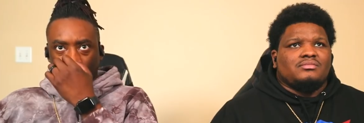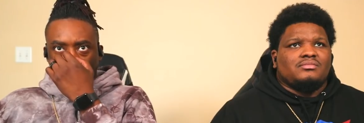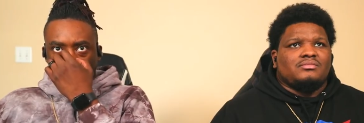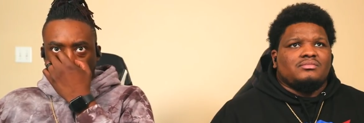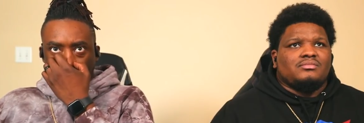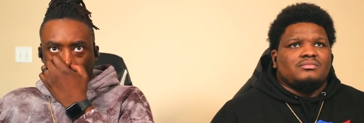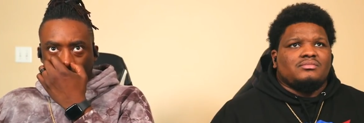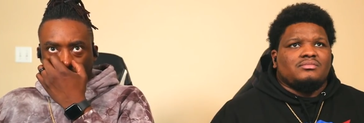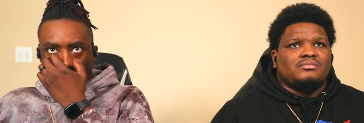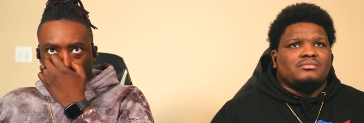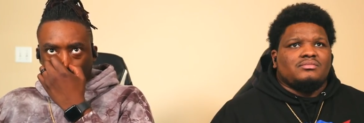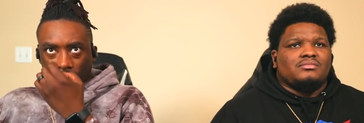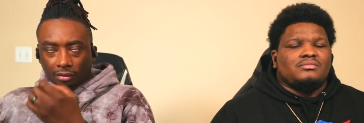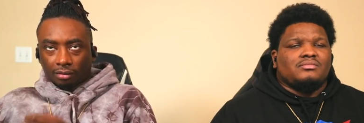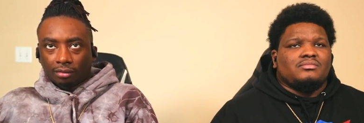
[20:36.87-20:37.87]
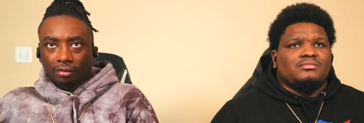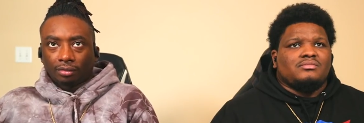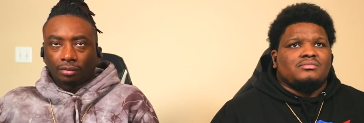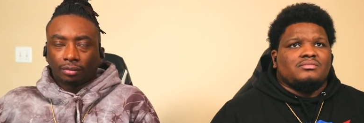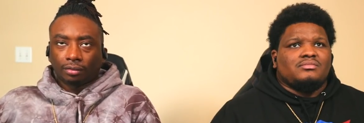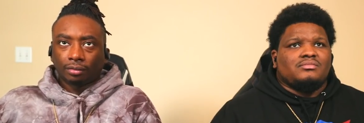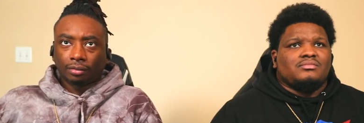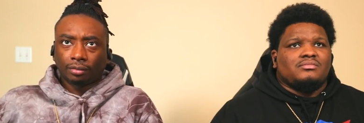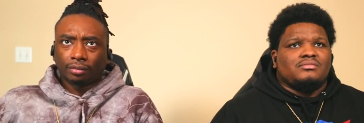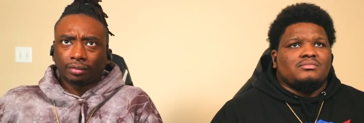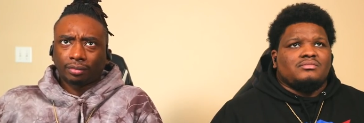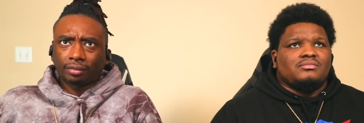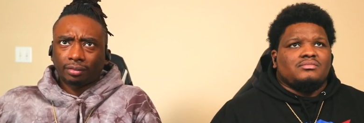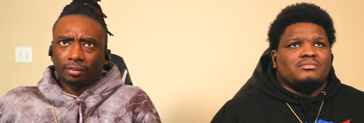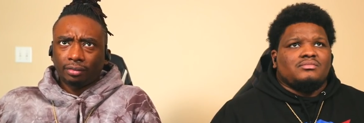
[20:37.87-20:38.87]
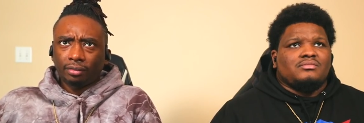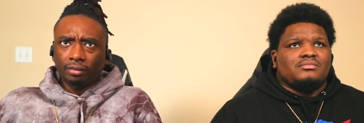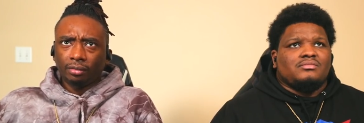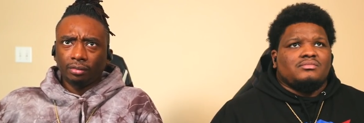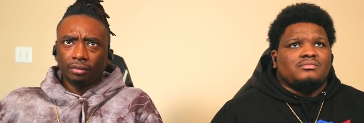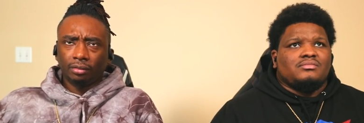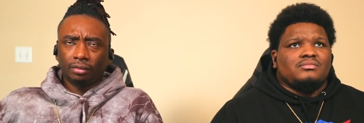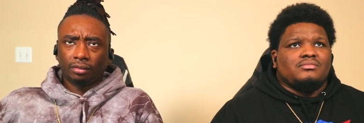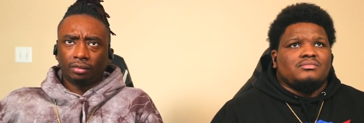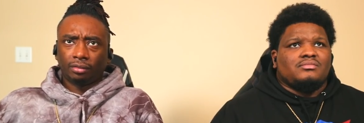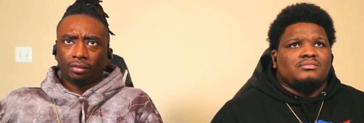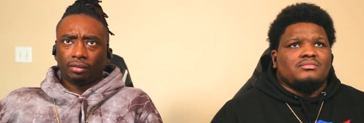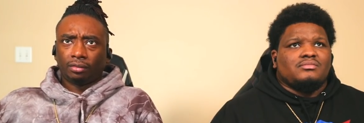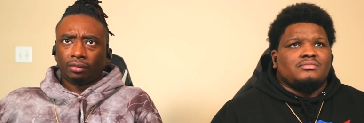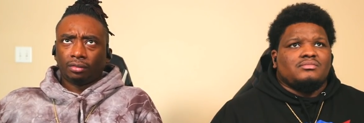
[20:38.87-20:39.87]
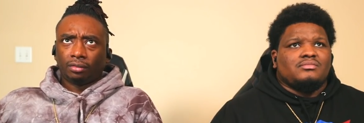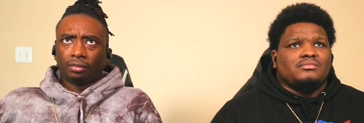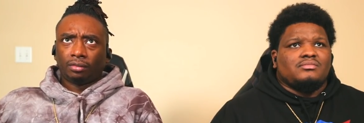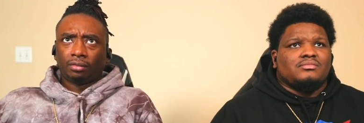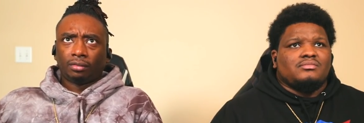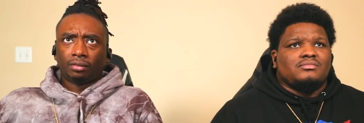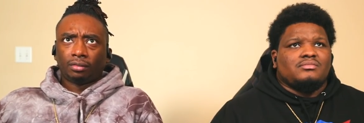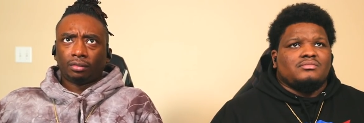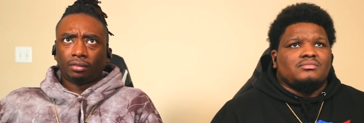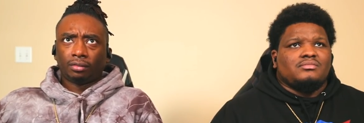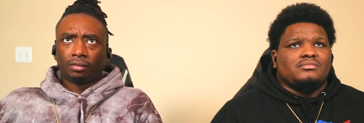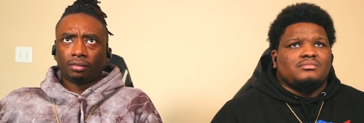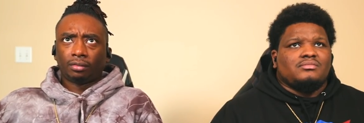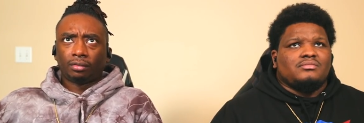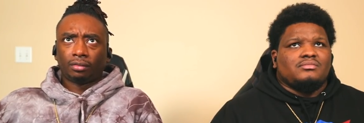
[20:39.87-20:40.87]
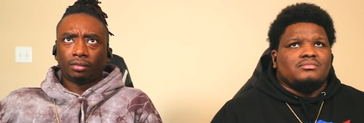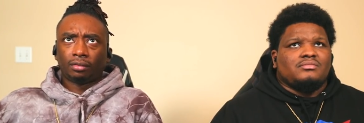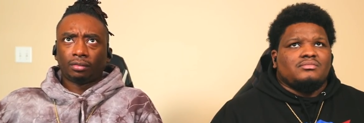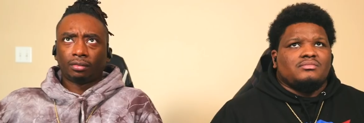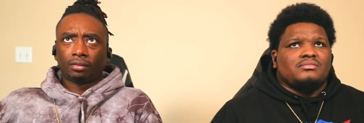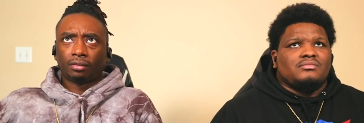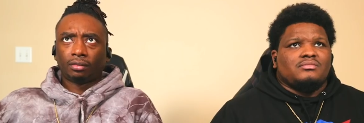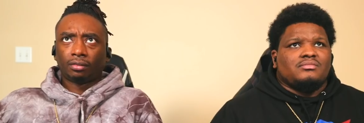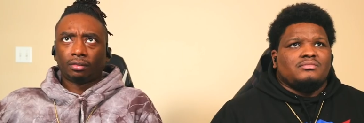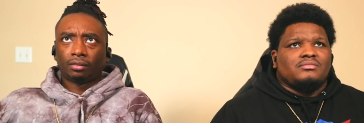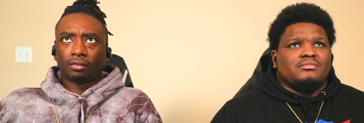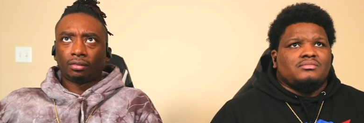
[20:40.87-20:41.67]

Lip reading: [no speech]